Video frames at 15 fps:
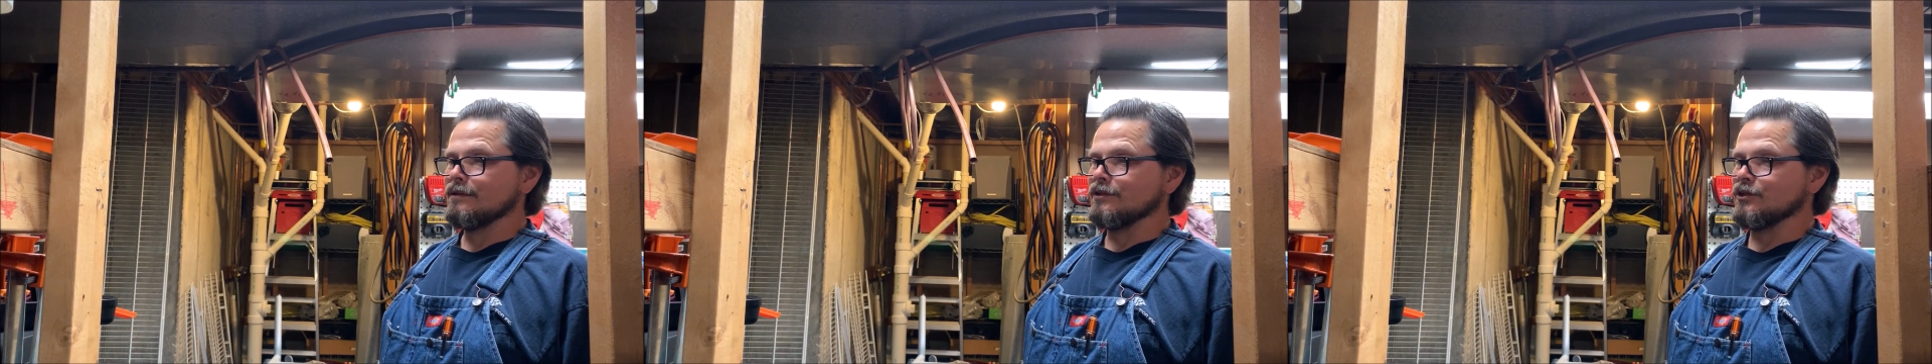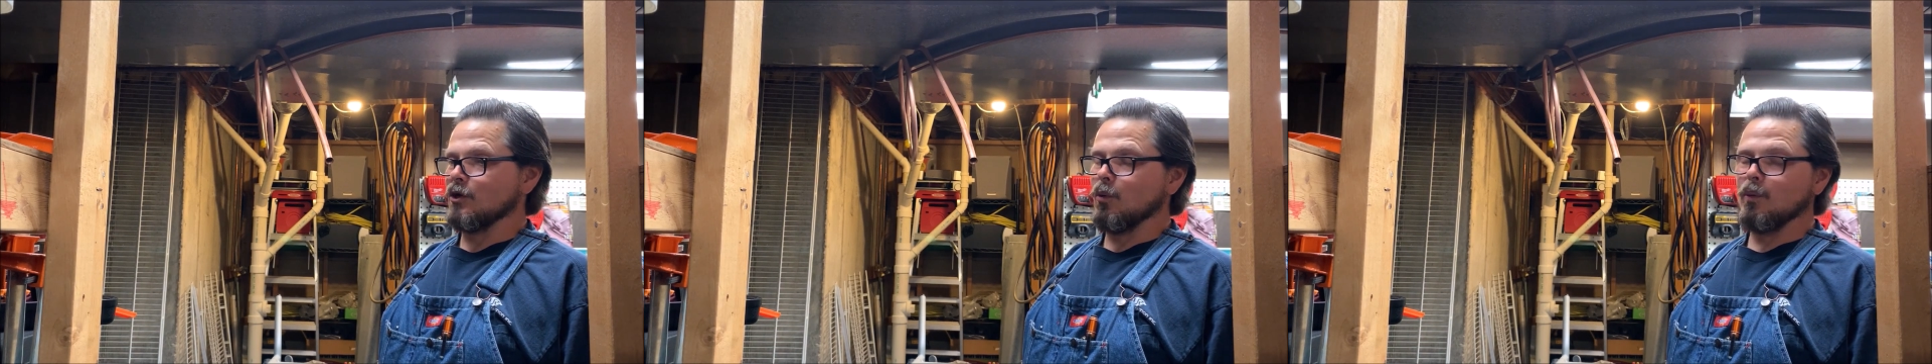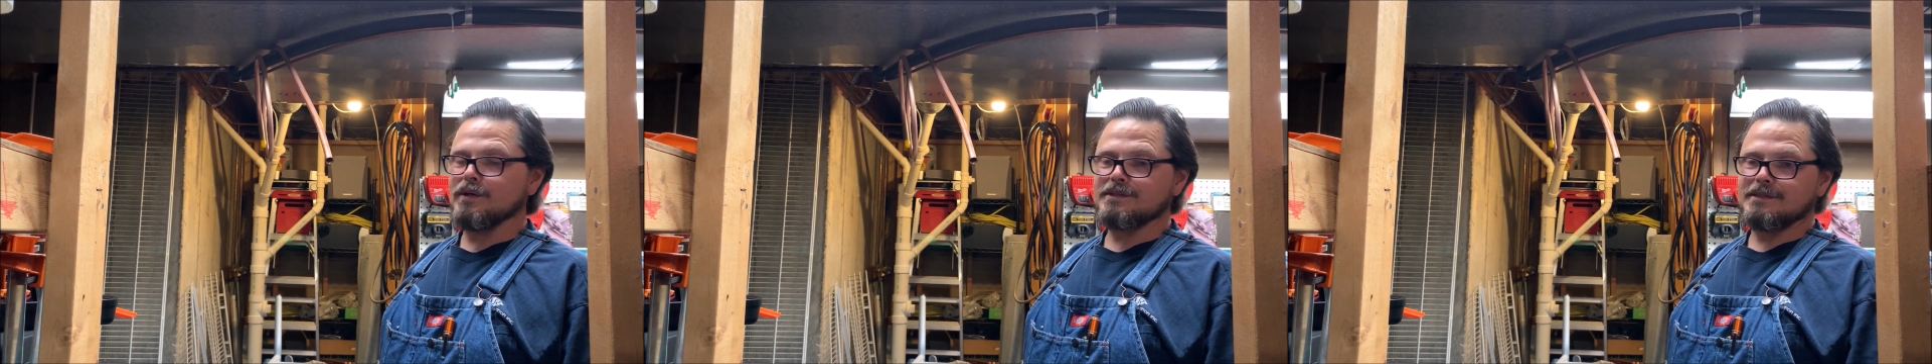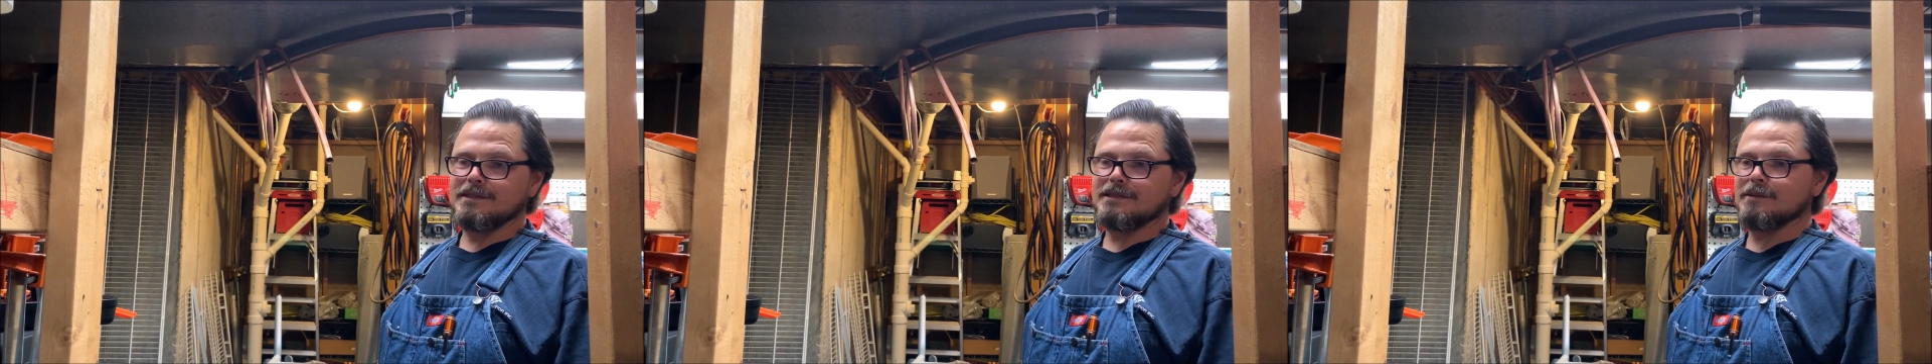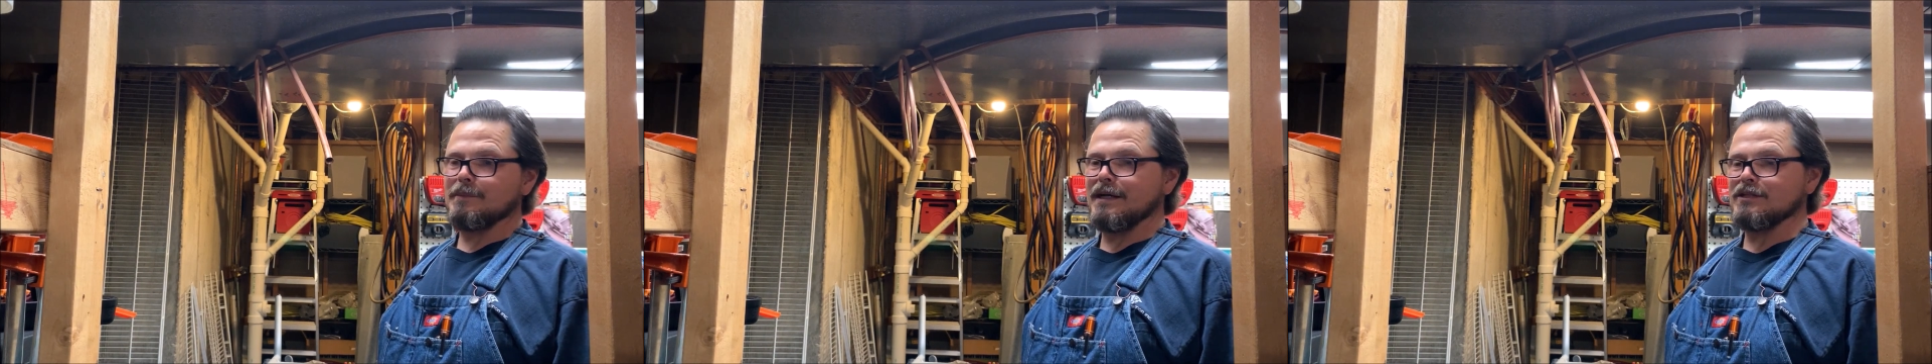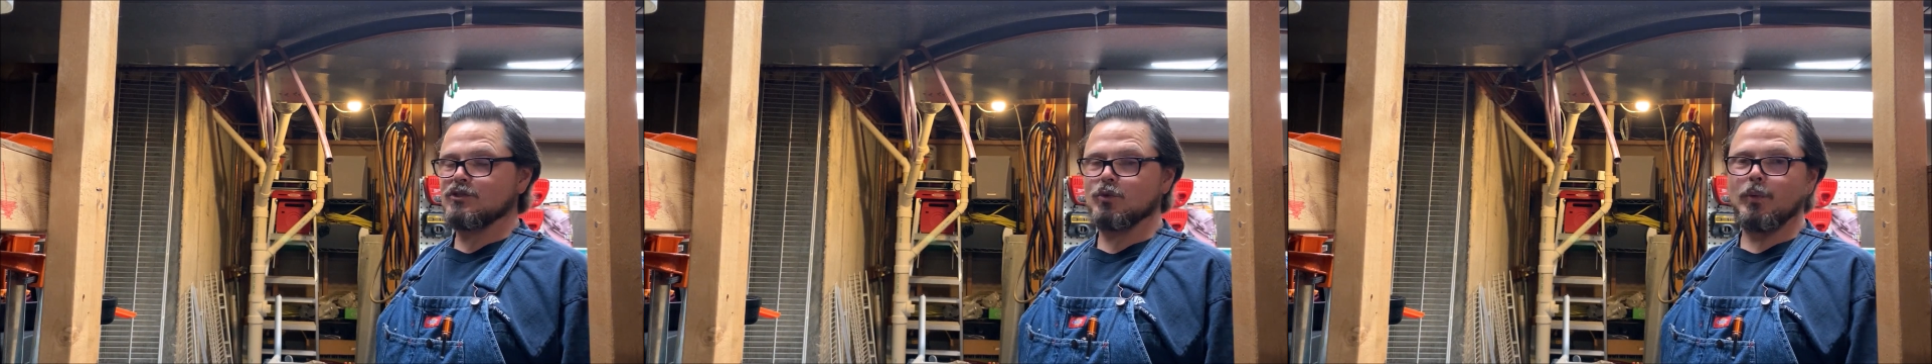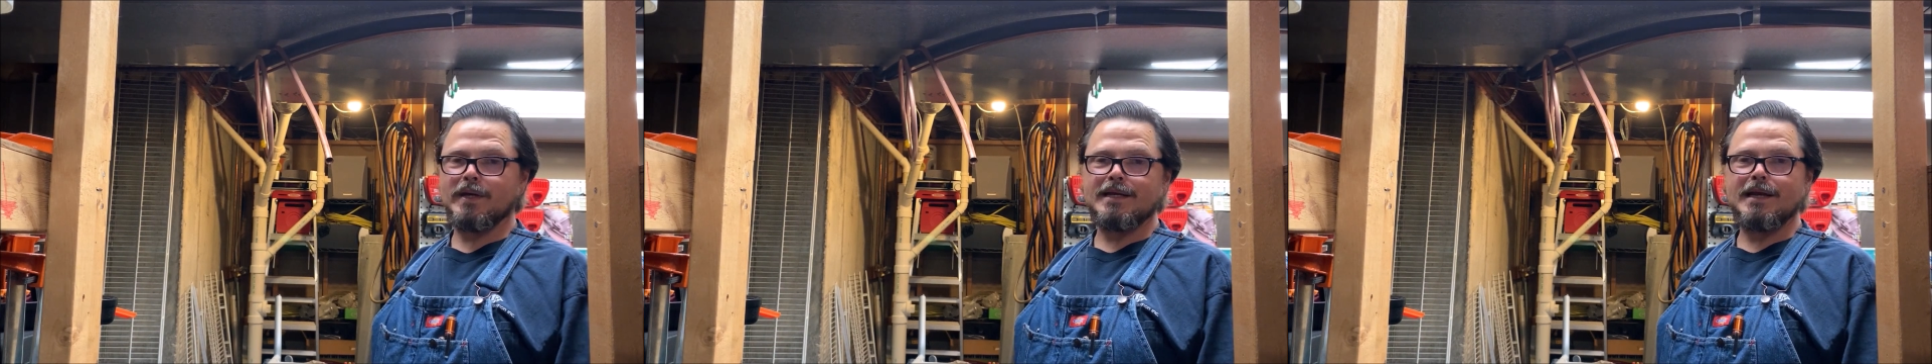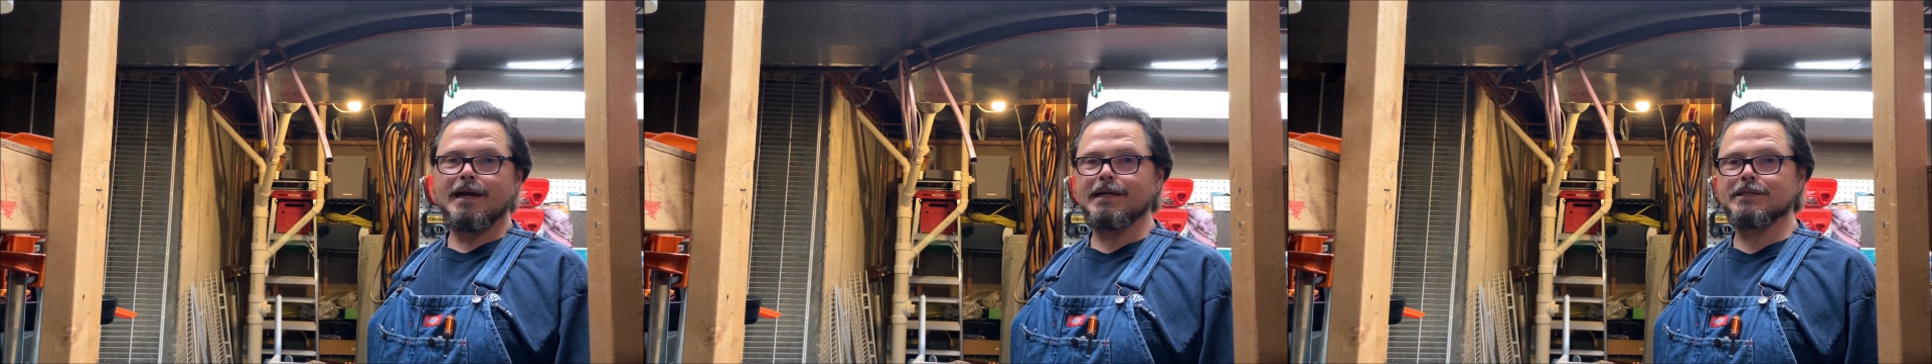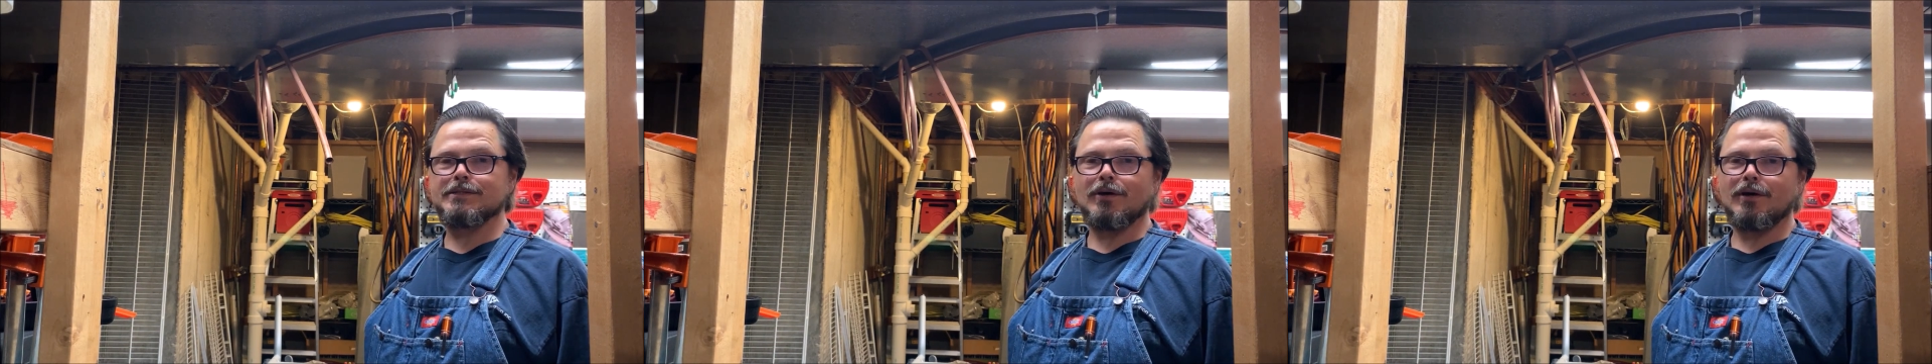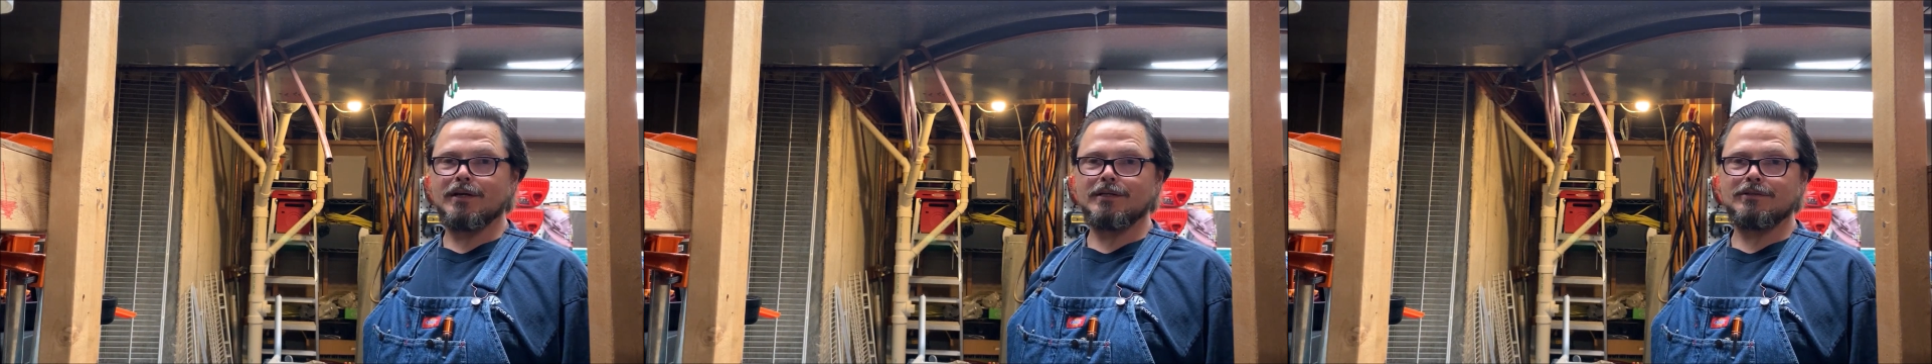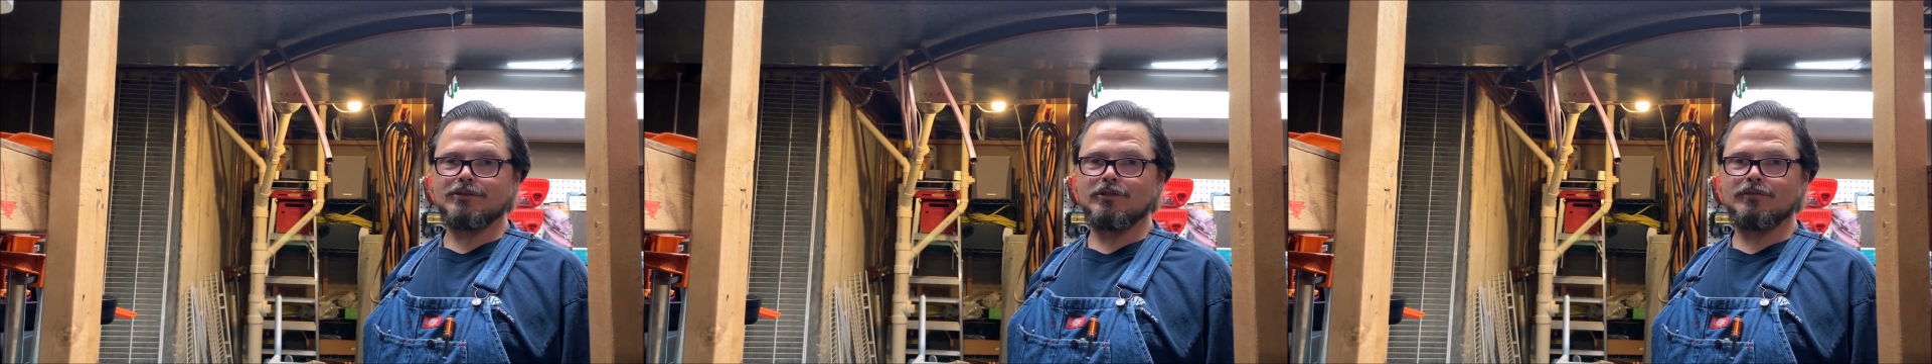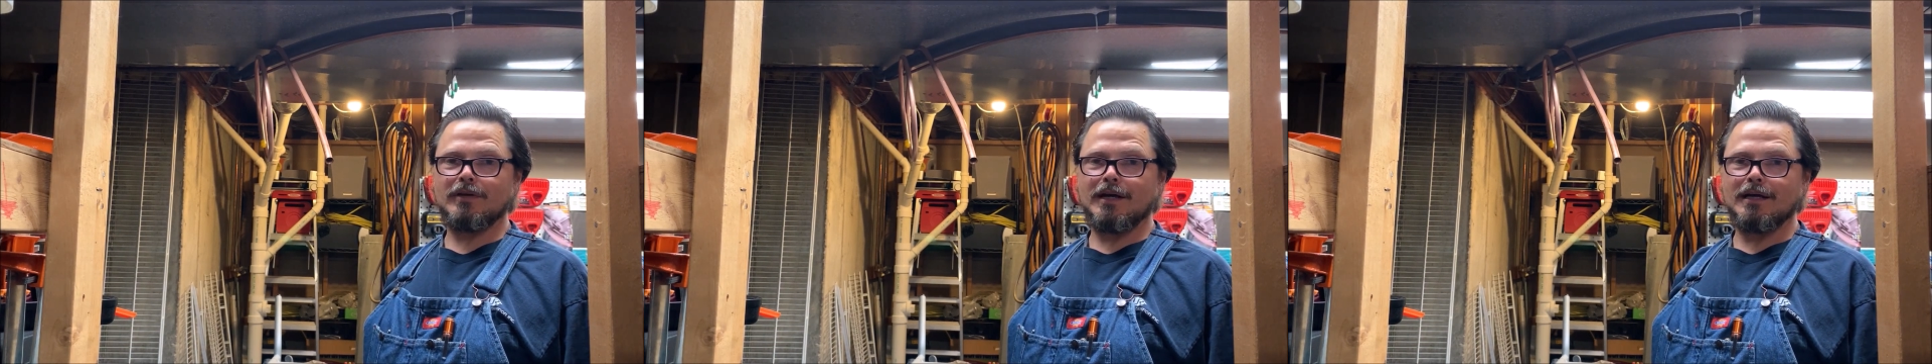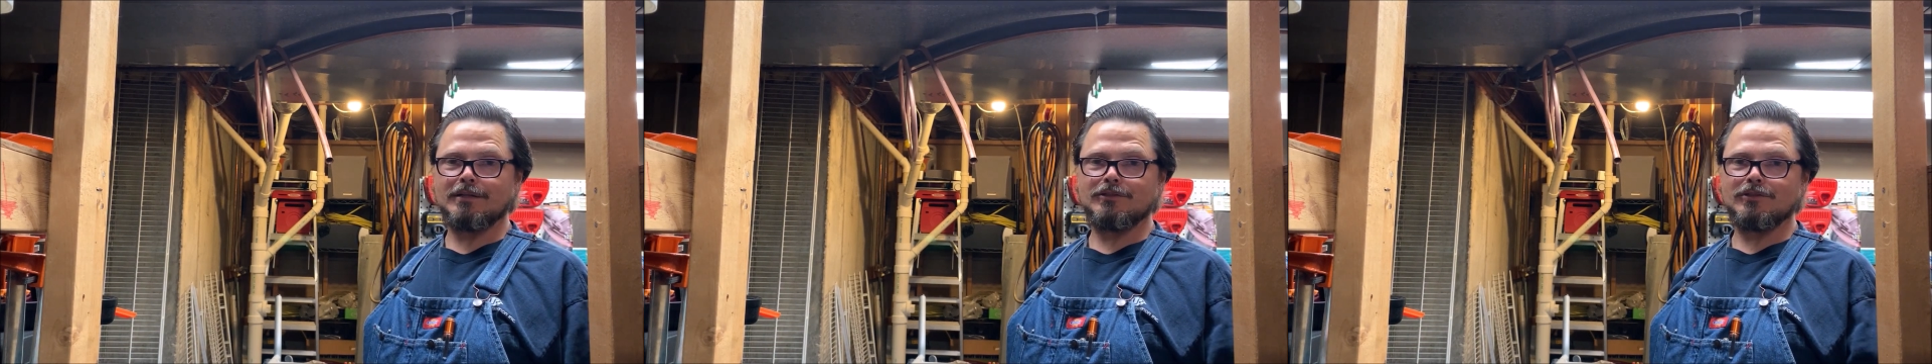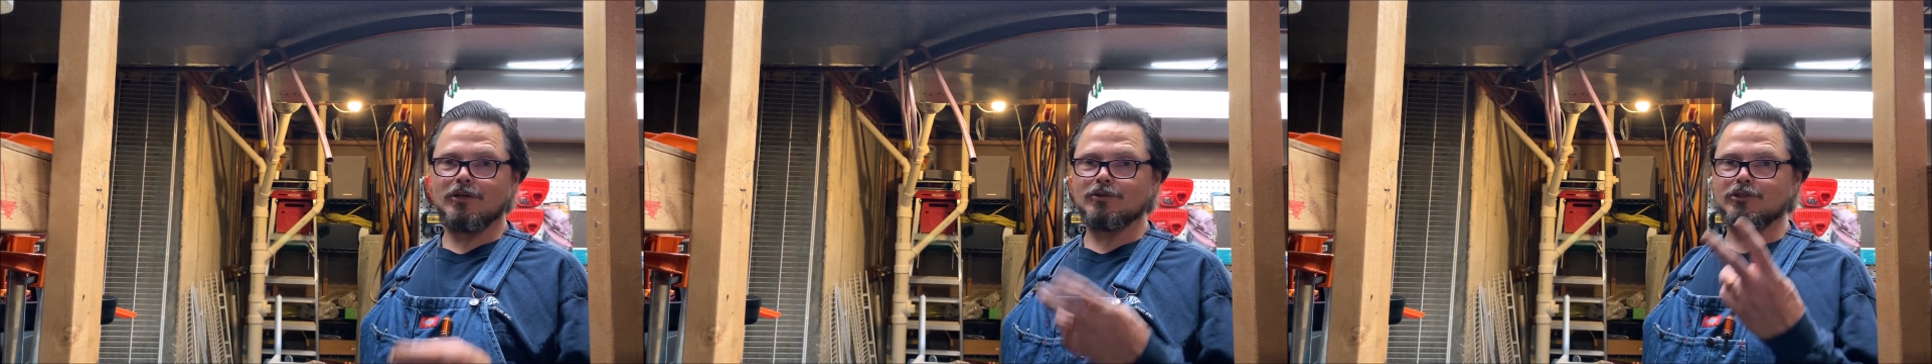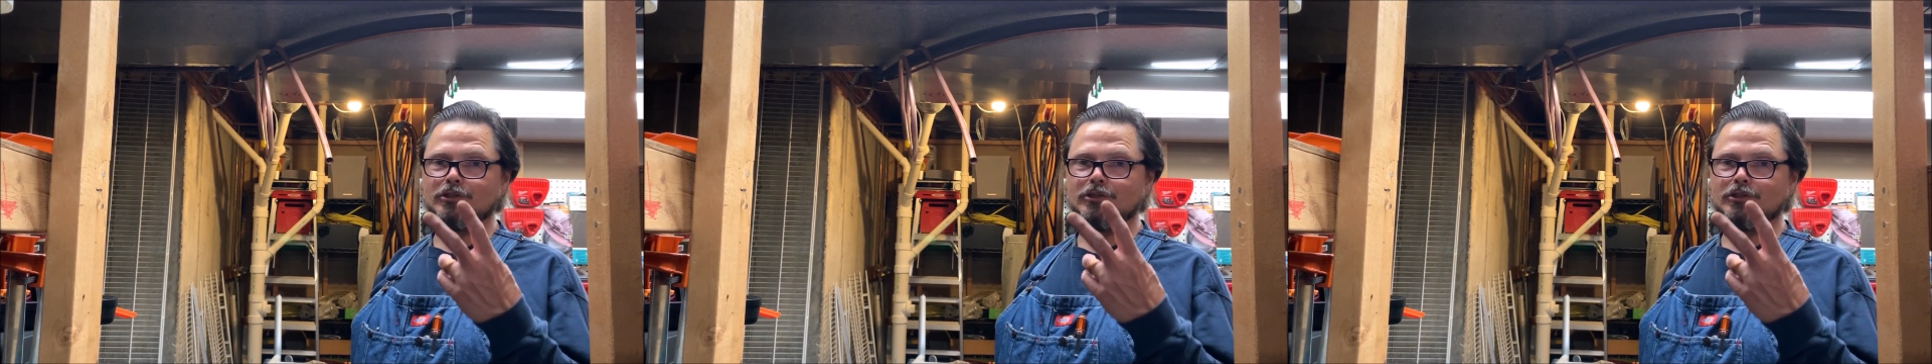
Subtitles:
you know, one system has 20 heads on it, and you've got, you know,